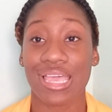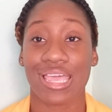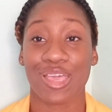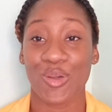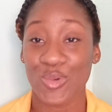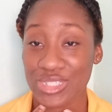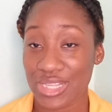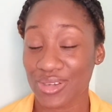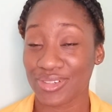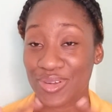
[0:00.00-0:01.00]
it goes
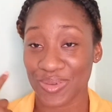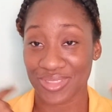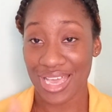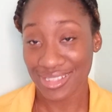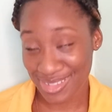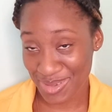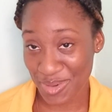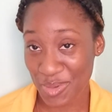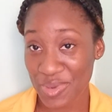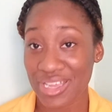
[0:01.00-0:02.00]
down that
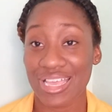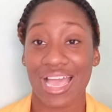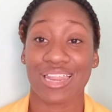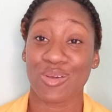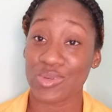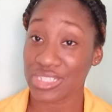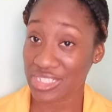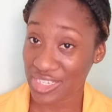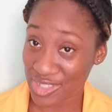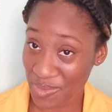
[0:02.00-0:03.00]
tube and it goes
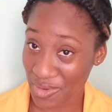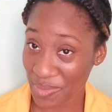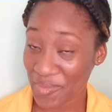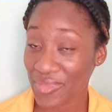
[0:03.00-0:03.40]
into your stomach.